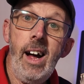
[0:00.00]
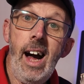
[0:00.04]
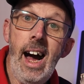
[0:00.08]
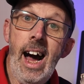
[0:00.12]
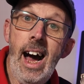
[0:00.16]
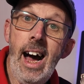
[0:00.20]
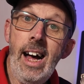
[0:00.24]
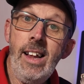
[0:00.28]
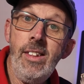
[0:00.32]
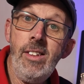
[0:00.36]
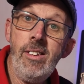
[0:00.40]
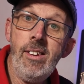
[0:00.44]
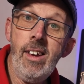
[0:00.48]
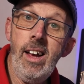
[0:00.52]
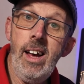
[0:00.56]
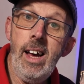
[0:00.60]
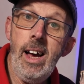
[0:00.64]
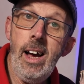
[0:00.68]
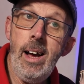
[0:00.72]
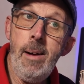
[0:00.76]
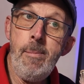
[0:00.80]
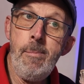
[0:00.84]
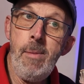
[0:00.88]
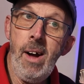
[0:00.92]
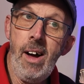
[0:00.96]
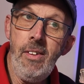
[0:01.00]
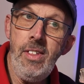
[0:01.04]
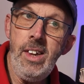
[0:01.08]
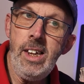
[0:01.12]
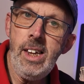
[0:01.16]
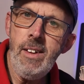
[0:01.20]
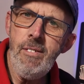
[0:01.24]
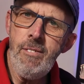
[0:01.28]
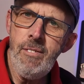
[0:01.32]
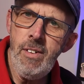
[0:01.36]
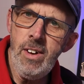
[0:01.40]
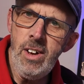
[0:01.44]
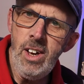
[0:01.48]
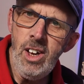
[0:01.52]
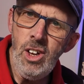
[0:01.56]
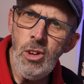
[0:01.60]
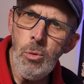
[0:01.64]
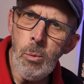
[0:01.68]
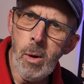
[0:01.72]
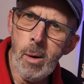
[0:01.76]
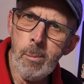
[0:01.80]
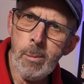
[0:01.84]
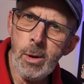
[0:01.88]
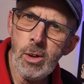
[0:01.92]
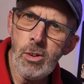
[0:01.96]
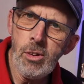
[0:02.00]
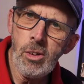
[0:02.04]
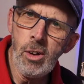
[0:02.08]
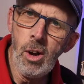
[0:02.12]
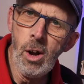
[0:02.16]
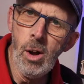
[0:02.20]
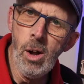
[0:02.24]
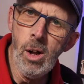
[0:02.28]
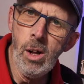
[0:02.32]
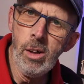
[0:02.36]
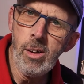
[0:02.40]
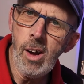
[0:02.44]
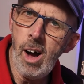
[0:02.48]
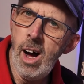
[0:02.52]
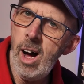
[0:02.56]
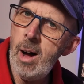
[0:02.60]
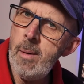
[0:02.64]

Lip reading: And I think the first one was called